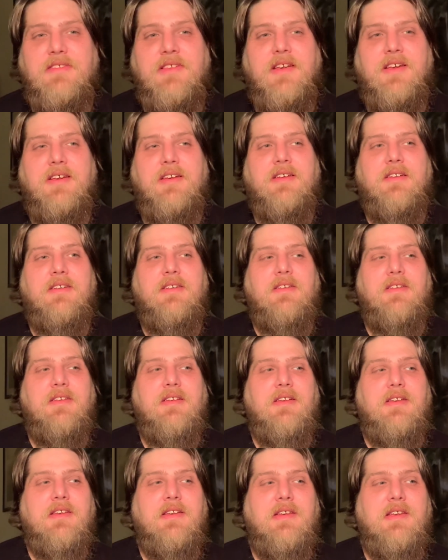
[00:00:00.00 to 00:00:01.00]
uh,
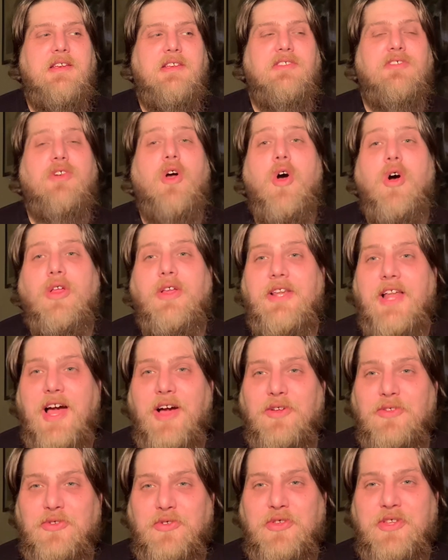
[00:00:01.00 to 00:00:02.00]
he's calling
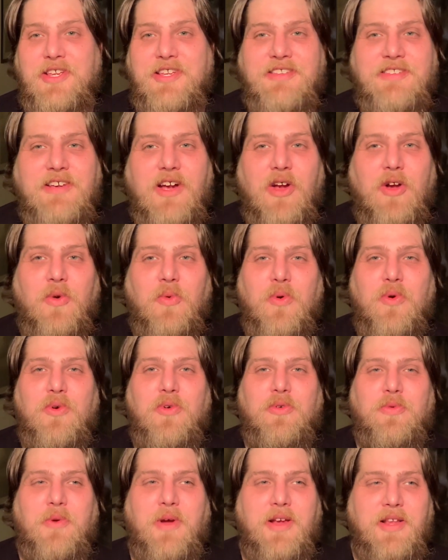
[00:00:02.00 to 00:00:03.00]
out to the entire
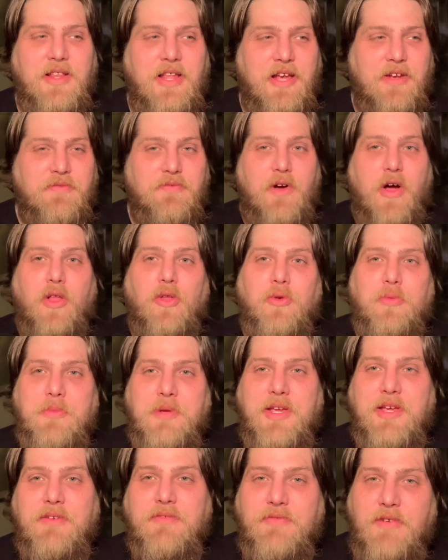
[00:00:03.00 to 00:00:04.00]
world, right? Like, follow
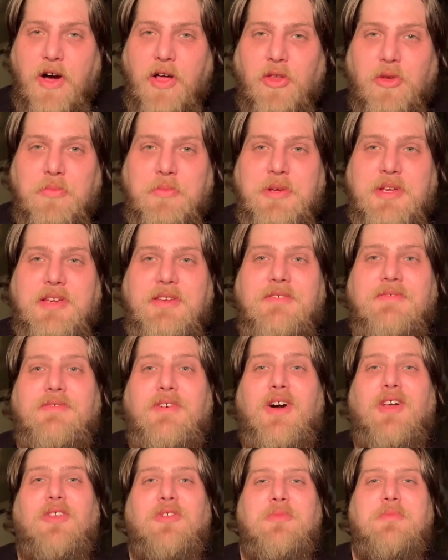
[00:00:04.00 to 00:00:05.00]
me, follow me,
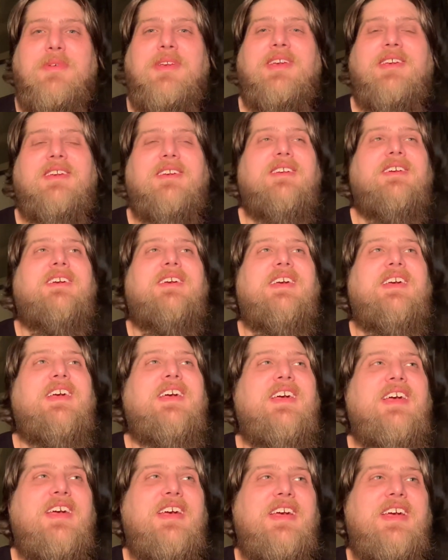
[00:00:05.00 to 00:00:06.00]
follow me.
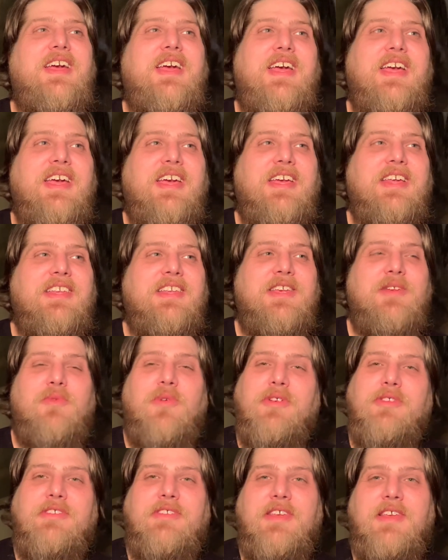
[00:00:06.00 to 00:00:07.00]
And he
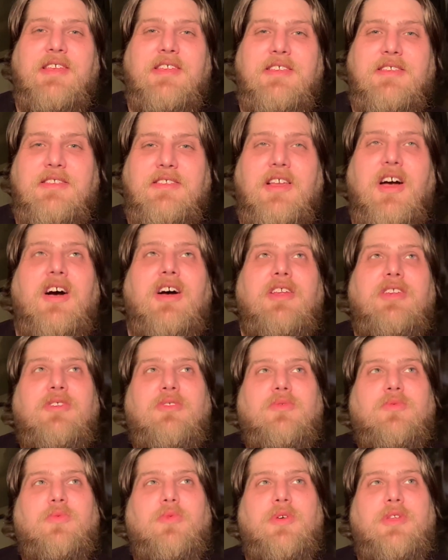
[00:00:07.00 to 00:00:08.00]
wants that
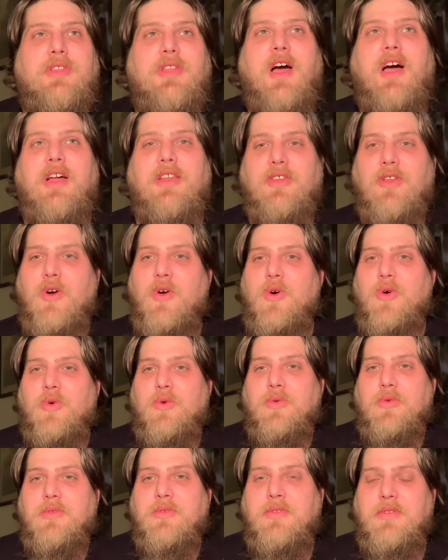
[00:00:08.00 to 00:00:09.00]
none would not
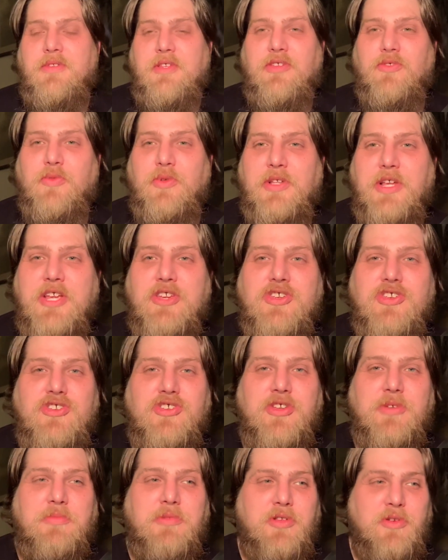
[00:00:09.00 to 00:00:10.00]
know this
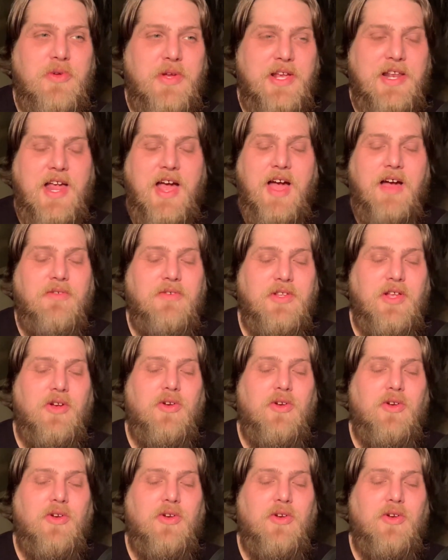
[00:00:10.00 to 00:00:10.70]
relationship that we can have with our